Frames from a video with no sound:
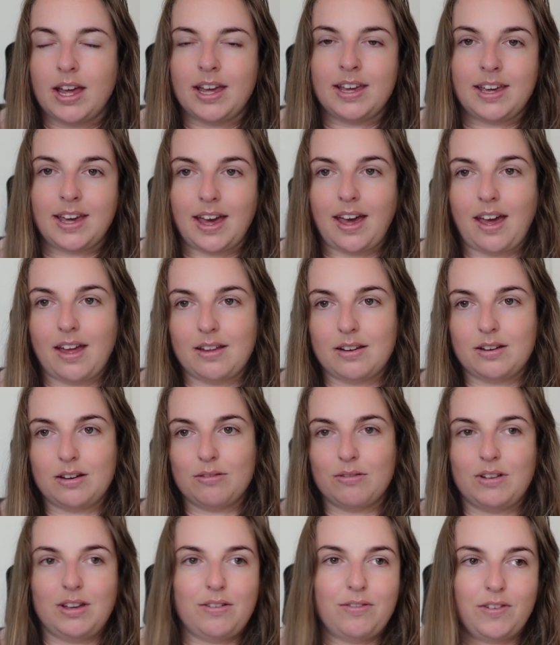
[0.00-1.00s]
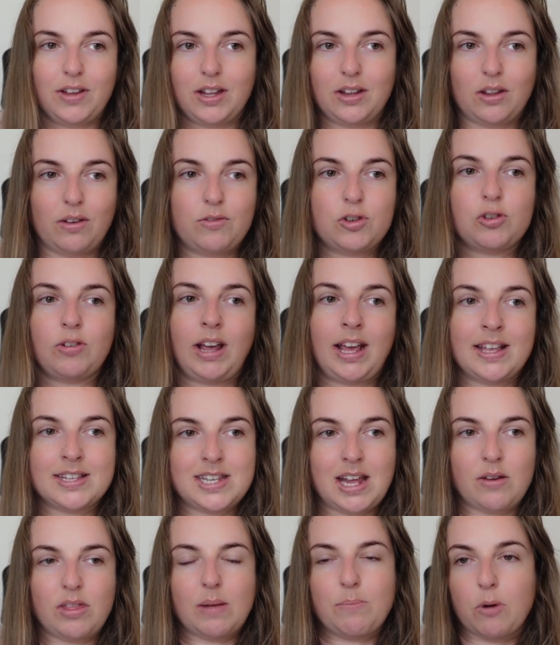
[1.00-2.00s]
and get a refill of drinks,
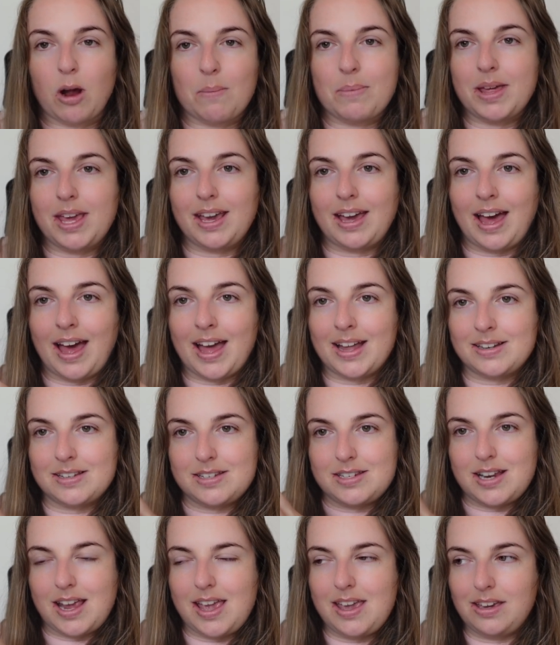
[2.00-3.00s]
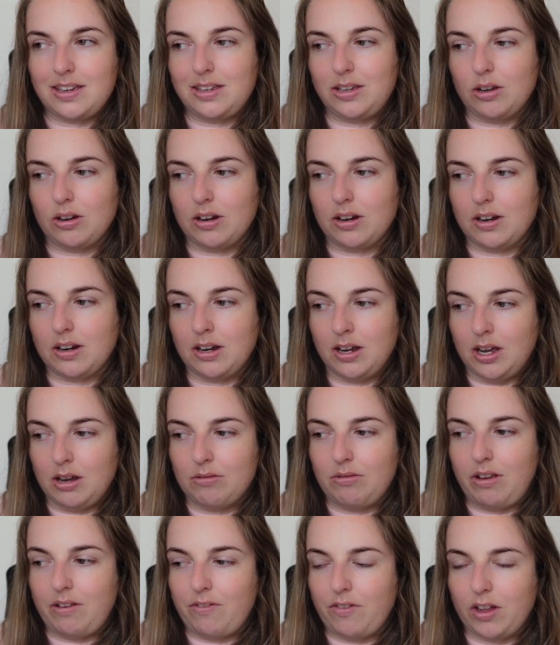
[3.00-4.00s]
now they probably can't take your
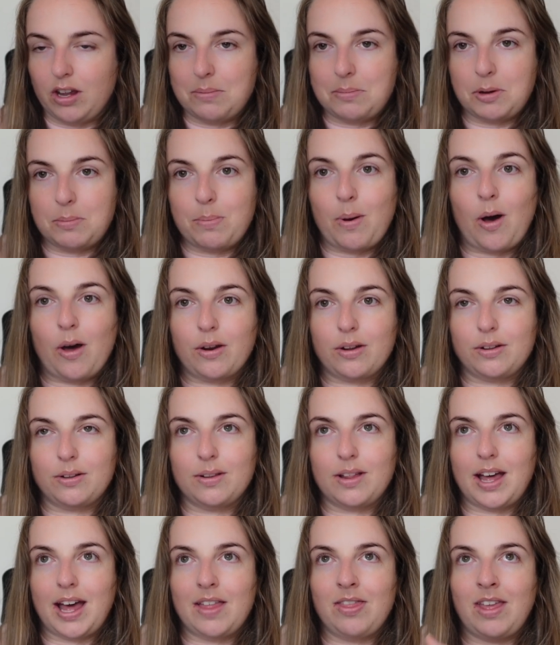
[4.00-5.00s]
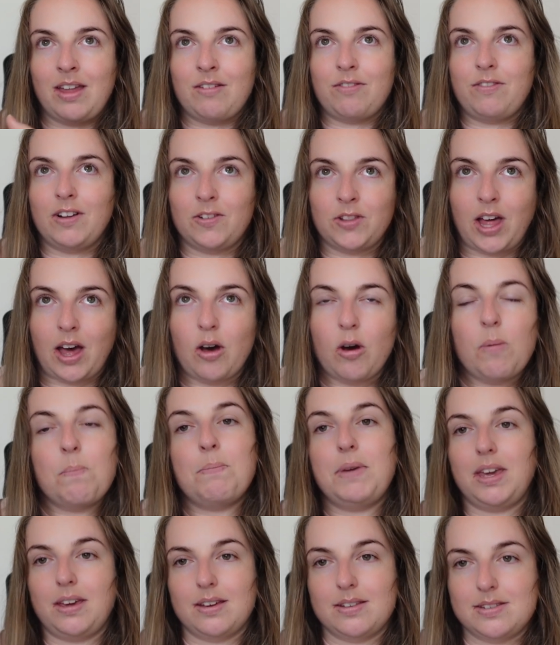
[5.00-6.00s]
refillable bottle and then fill that up,
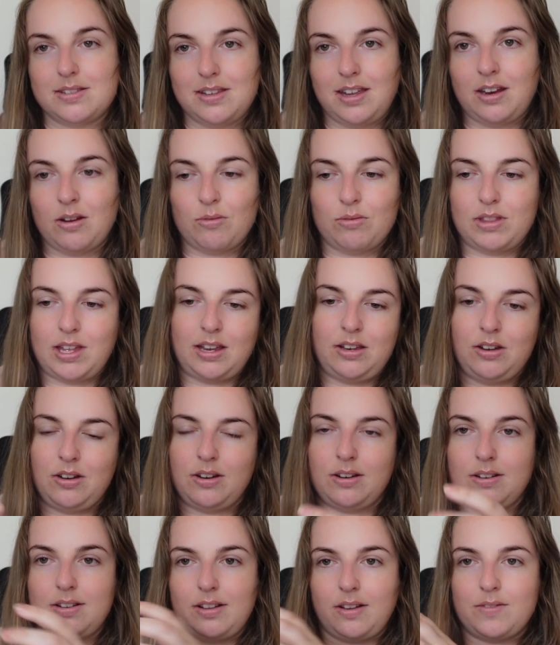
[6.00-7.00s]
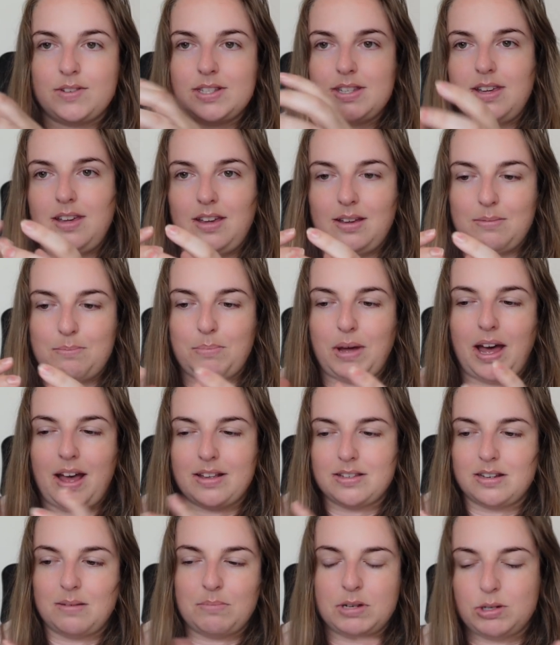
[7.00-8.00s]
because, you know, then you're obviously
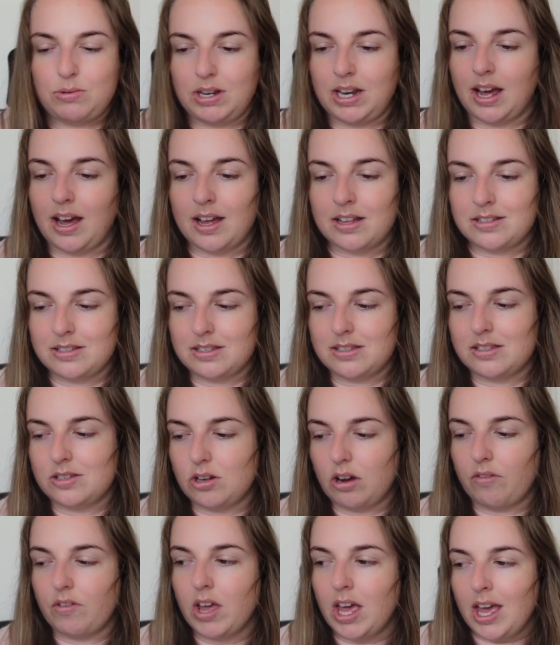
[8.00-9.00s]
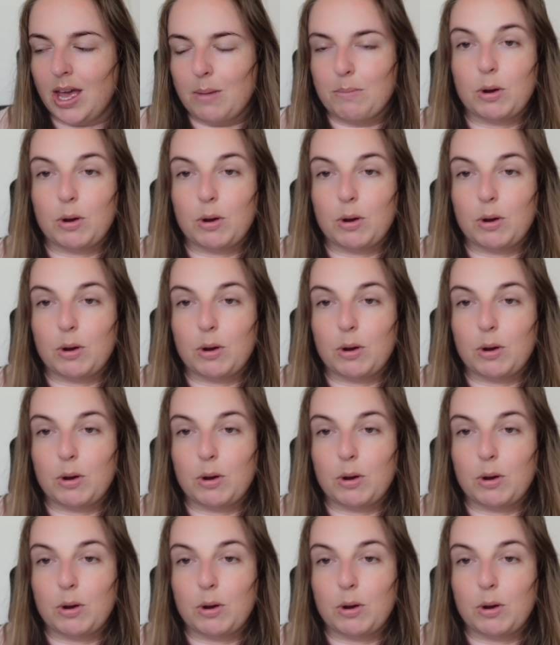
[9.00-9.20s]
passing it between hands and stuff.